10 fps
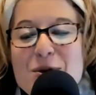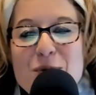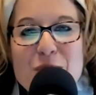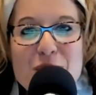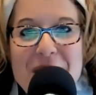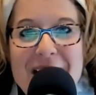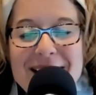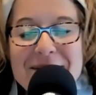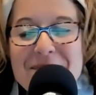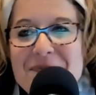So
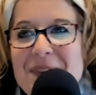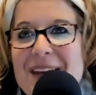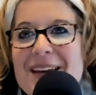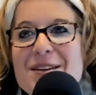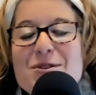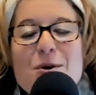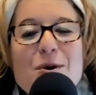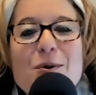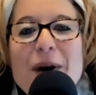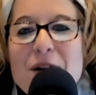grateful and
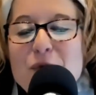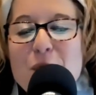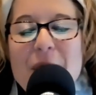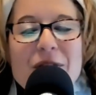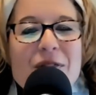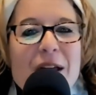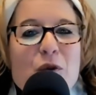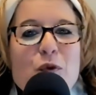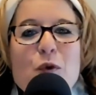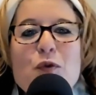thankful for all
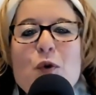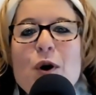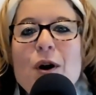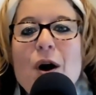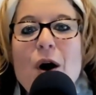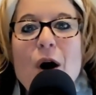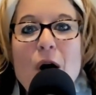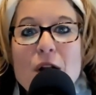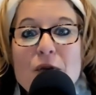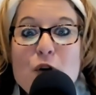of you. And hey,
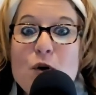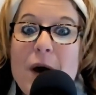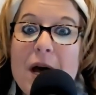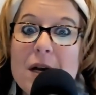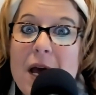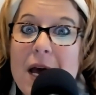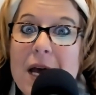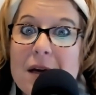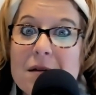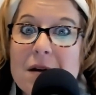if you
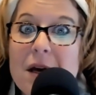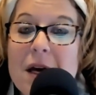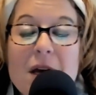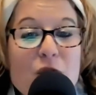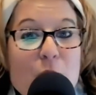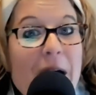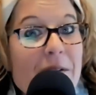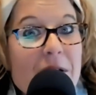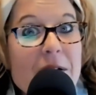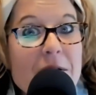haven't
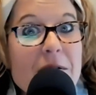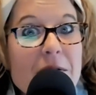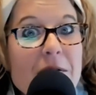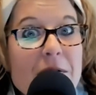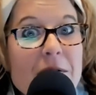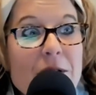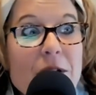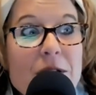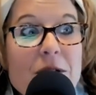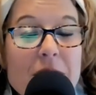looked up my friend
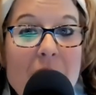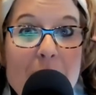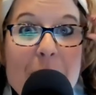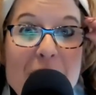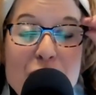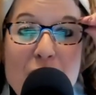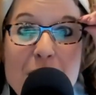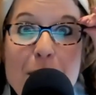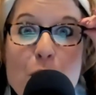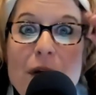Bodie,
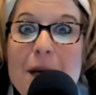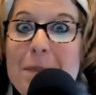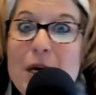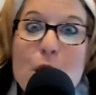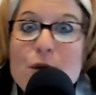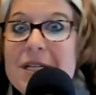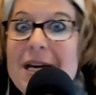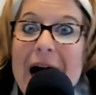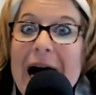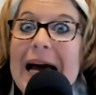Bodie,
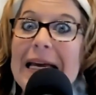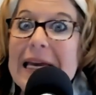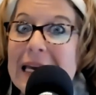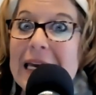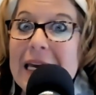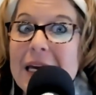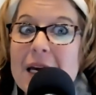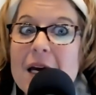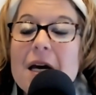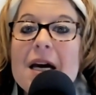his song
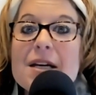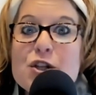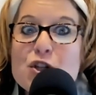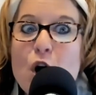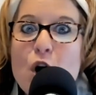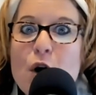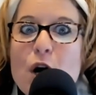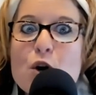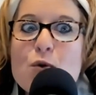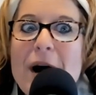Gratitude
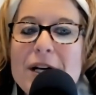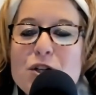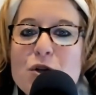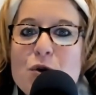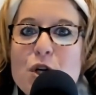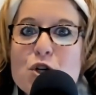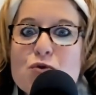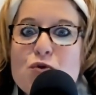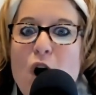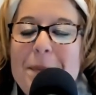dropped
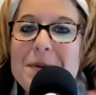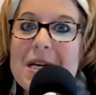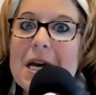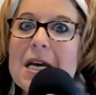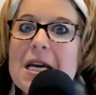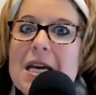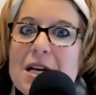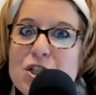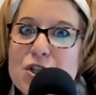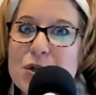yesterday.
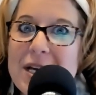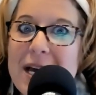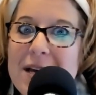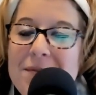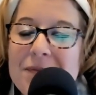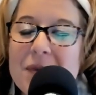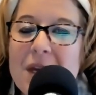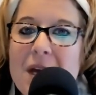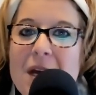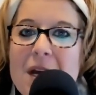It's a song
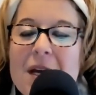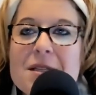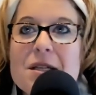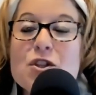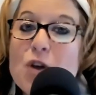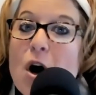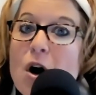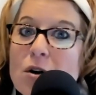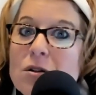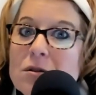that he
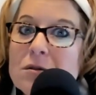recorded.